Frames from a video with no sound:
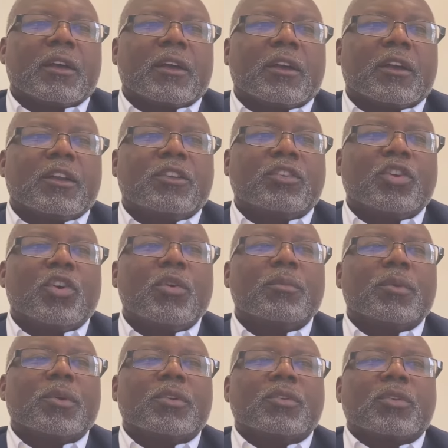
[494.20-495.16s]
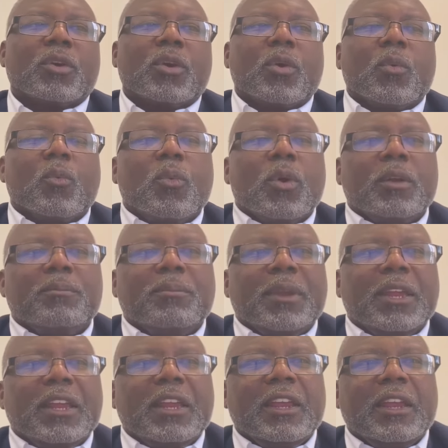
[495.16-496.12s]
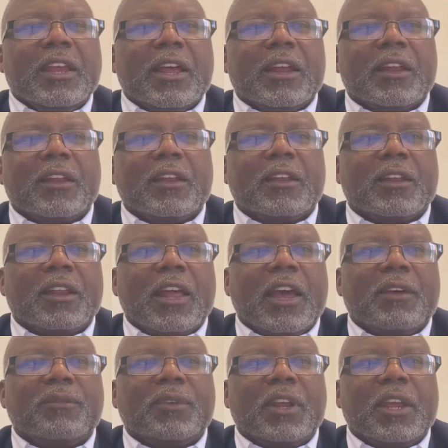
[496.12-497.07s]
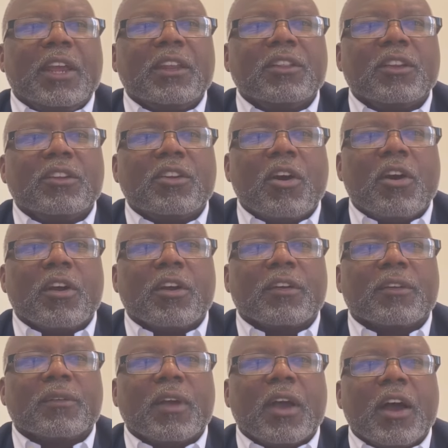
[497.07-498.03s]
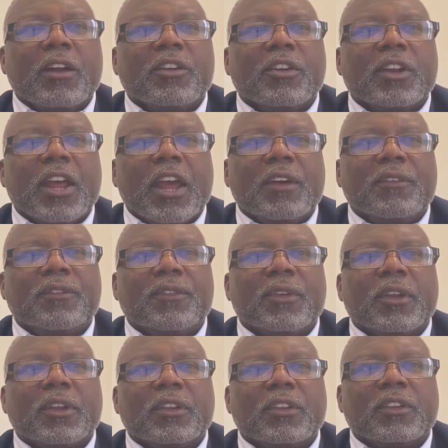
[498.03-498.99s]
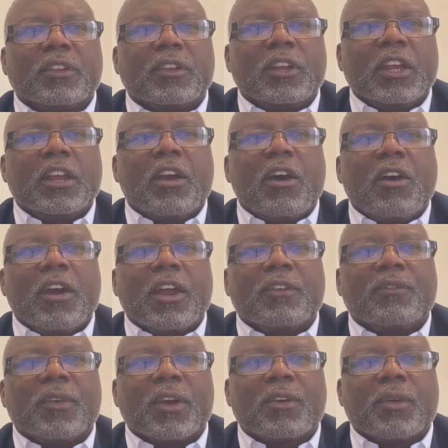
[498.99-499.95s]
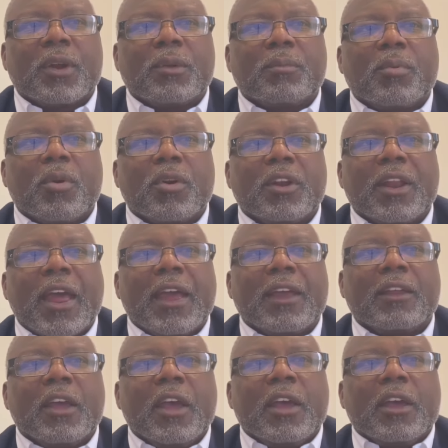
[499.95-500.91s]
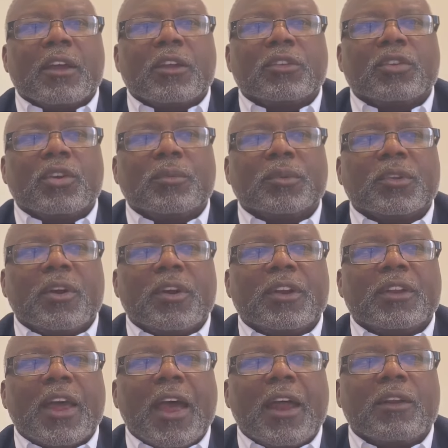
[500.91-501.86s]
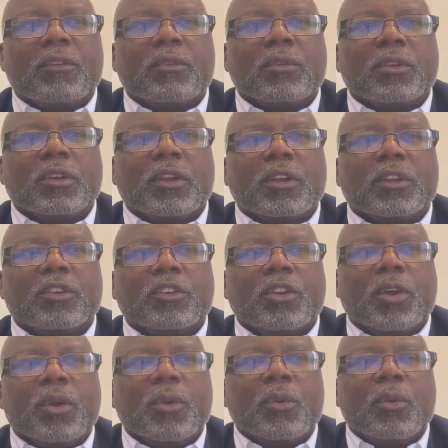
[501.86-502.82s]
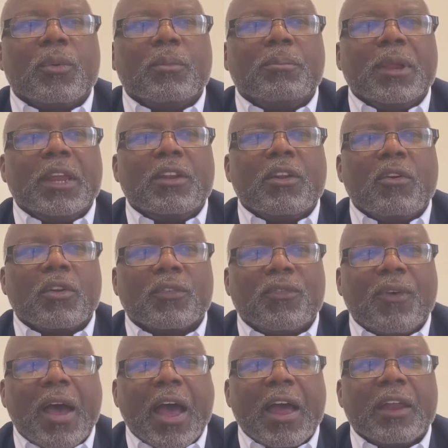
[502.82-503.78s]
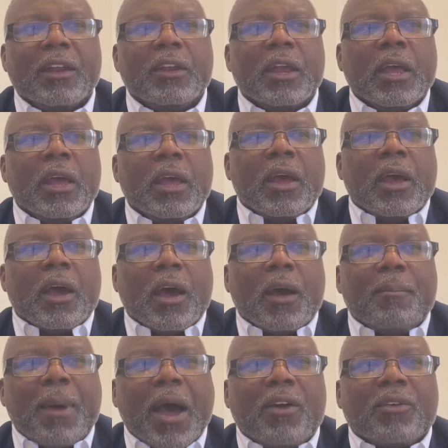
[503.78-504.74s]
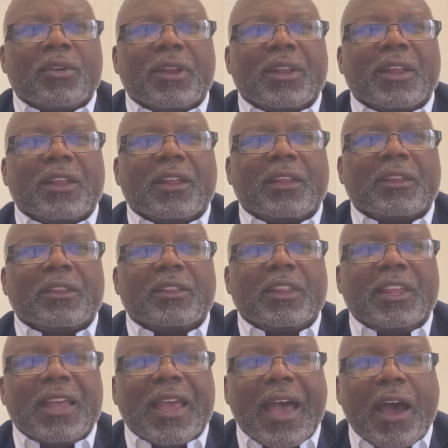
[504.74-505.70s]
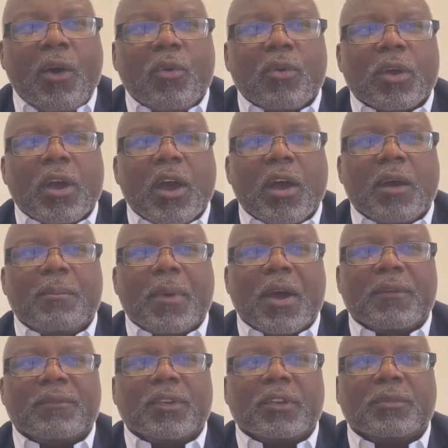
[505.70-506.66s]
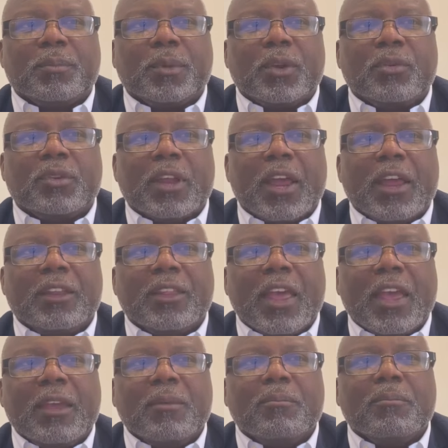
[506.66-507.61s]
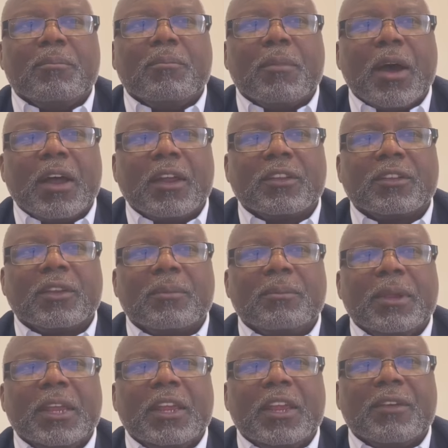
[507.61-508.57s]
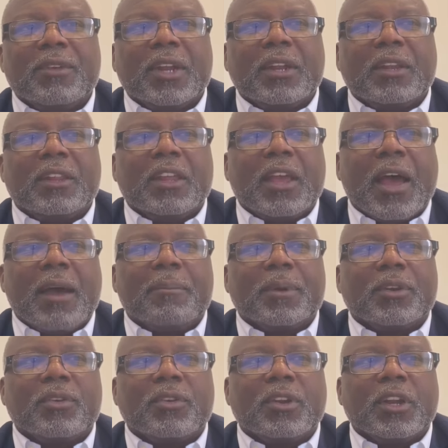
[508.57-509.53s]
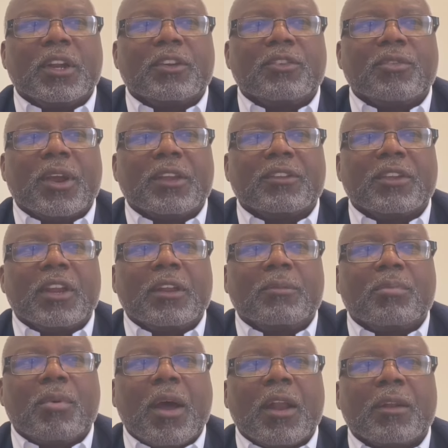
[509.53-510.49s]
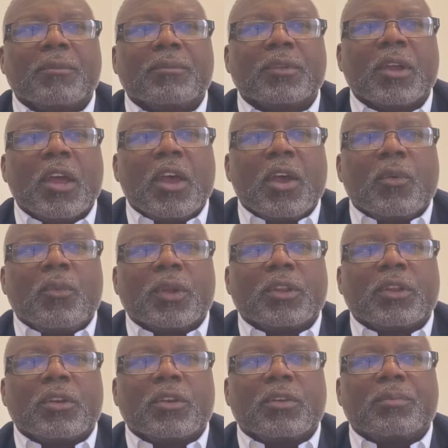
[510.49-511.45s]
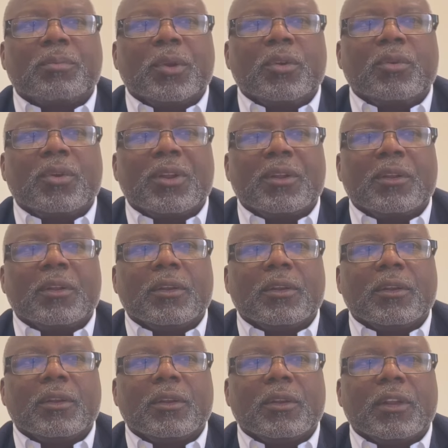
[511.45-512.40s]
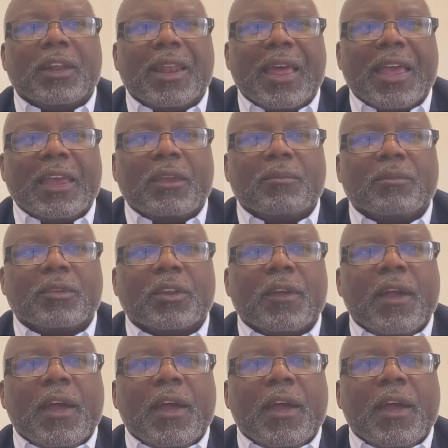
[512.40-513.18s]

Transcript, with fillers: Consumers would be left in the dark. Under the FCRA, Fair Credit Reporting Act, consumers are entitled to be notified about the outcome of disputes, and they must be given the opportunity to address any problems with their dispute claims.